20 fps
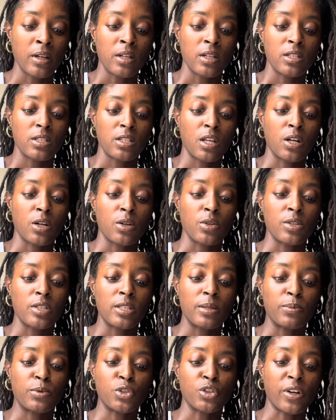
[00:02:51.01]
So
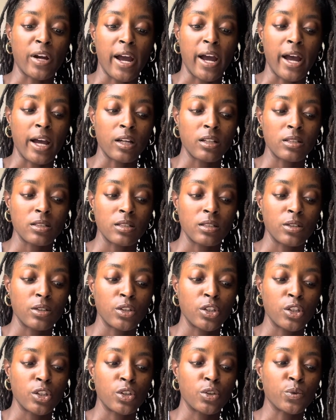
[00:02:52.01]
subtract
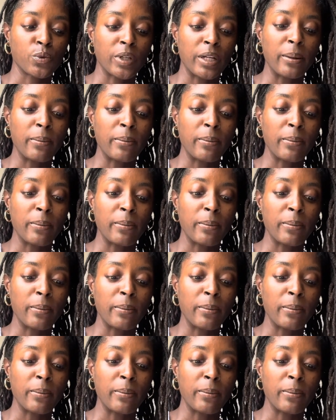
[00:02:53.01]
3